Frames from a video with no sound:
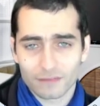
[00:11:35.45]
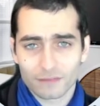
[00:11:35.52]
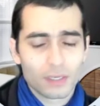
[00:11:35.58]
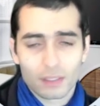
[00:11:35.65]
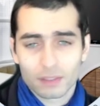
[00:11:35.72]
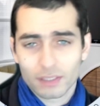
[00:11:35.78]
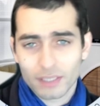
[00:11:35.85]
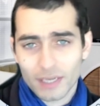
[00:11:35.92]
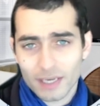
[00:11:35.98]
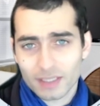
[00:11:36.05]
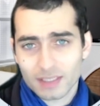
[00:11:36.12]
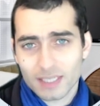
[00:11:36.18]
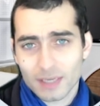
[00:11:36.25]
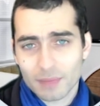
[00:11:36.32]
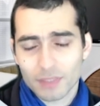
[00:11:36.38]
The next
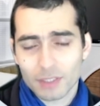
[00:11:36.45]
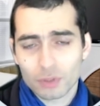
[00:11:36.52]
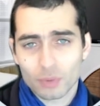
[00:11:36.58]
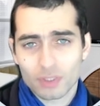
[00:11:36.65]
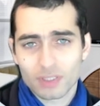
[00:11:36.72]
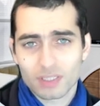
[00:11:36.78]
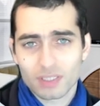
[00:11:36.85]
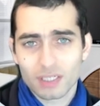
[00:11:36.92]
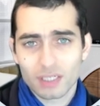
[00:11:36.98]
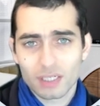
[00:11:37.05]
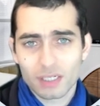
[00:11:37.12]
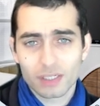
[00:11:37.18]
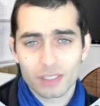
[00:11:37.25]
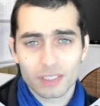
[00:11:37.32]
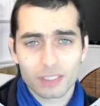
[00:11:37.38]
step that we see here
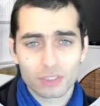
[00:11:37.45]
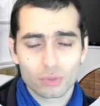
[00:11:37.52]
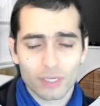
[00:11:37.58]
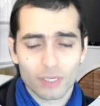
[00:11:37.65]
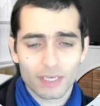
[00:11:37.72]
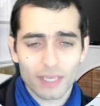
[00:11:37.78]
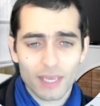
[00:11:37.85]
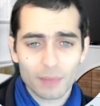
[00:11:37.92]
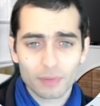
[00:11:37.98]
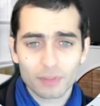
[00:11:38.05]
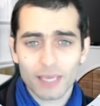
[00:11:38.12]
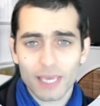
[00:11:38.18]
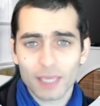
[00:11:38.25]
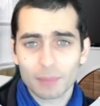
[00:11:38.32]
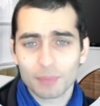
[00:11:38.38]
is to enable
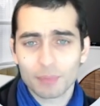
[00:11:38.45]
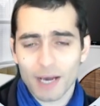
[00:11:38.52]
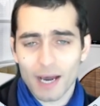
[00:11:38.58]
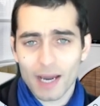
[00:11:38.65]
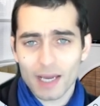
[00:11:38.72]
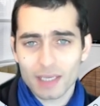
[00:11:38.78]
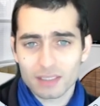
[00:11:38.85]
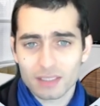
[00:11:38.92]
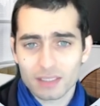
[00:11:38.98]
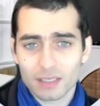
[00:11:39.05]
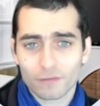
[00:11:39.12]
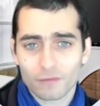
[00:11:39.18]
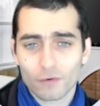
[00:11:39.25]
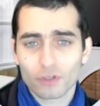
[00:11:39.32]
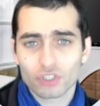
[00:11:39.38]
APIs
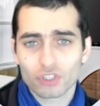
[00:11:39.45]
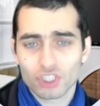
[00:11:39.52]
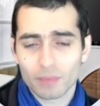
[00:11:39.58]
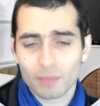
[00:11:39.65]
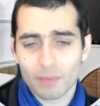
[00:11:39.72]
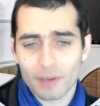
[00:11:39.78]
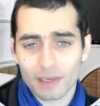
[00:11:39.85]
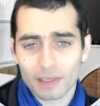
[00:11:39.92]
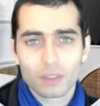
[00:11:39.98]
for Gmail.